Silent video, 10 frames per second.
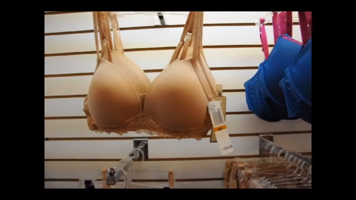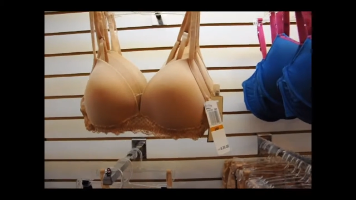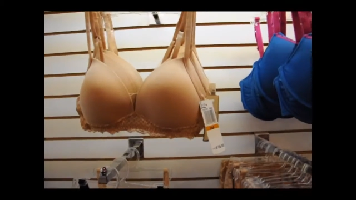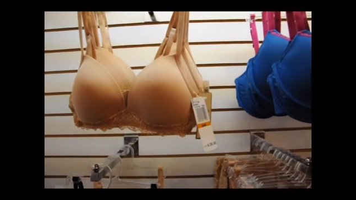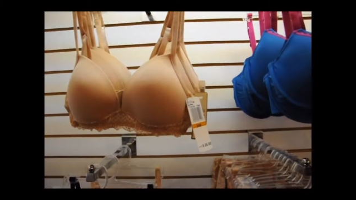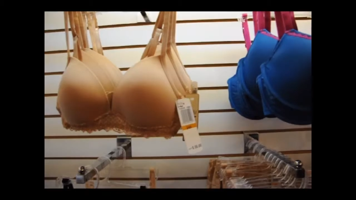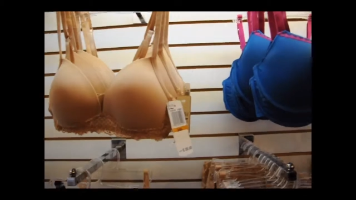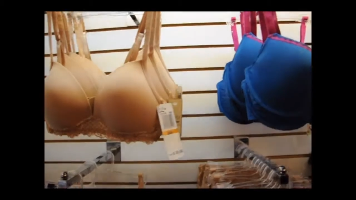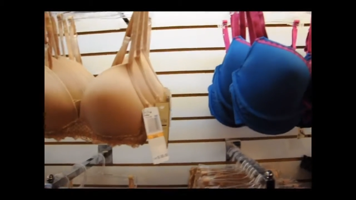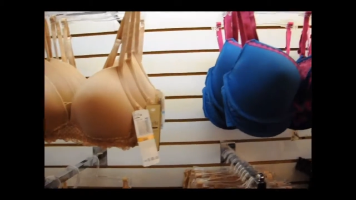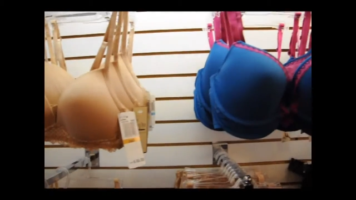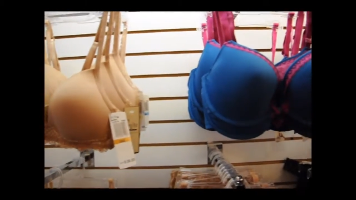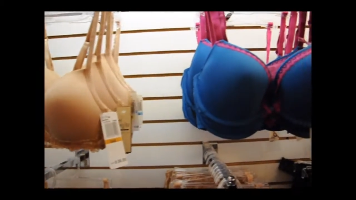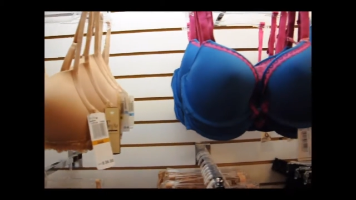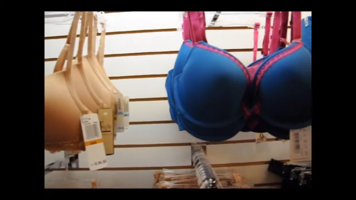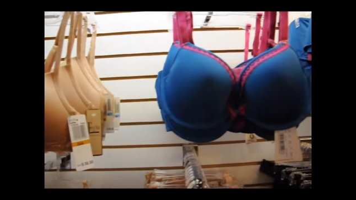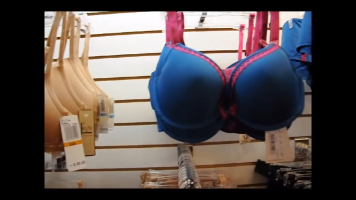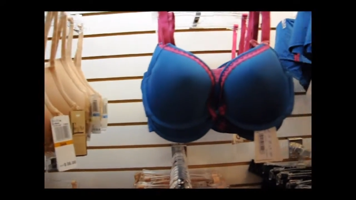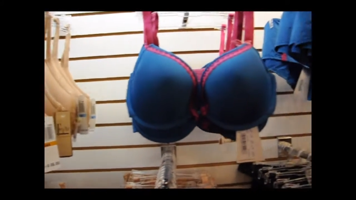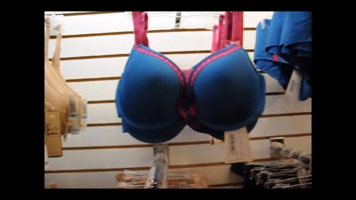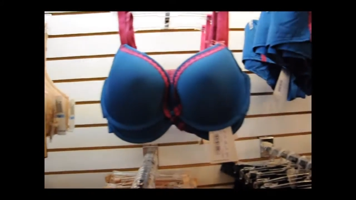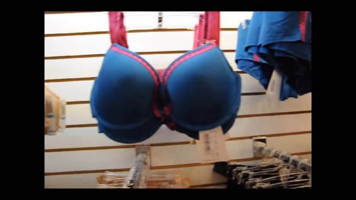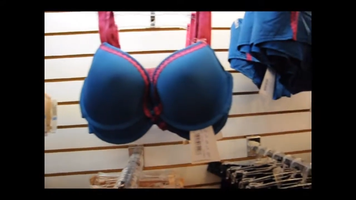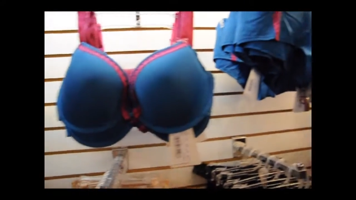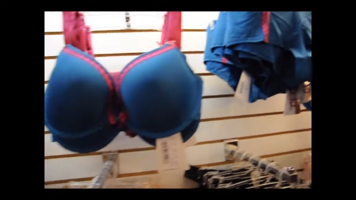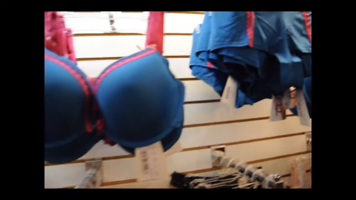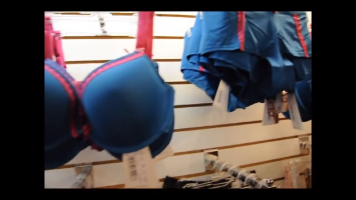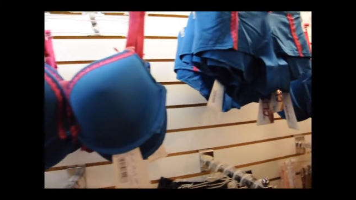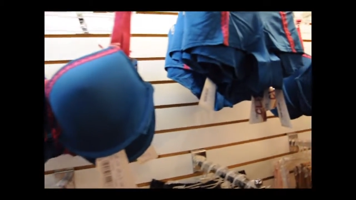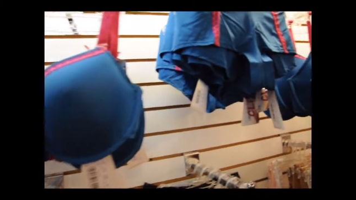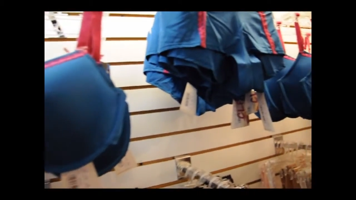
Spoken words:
No face is visible, so there are no lips to read.